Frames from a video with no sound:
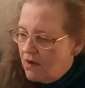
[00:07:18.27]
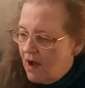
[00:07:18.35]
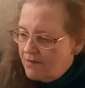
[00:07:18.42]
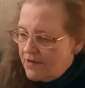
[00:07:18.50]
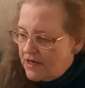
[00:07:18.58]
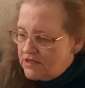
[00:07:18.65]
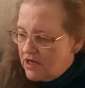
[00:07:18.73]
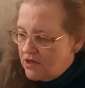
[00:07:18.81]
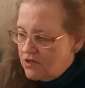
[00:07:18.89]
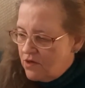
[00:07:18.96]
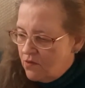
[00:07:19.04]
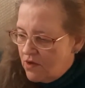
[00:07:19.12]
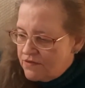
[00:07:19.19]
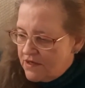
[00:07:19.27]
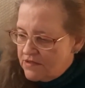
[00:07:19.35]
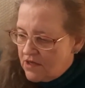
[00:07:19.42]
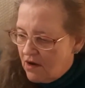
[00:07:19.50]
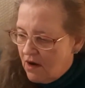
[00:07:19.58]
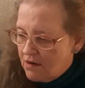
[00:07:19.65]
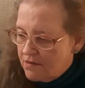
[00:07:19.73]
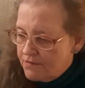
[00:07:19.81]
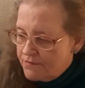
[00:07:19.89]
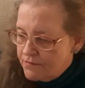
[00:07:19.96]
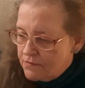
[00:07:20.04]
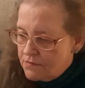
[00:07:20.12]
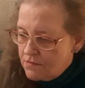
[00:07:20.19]
I'm not telling you what these are.
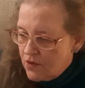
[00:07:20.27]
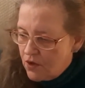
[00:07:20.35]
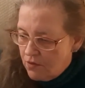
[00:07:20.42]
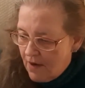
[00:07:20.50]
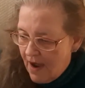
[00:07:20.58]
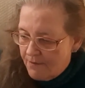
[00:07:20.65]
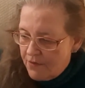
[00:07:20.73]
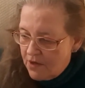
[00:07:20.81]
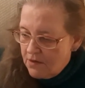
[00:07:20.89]
Crap.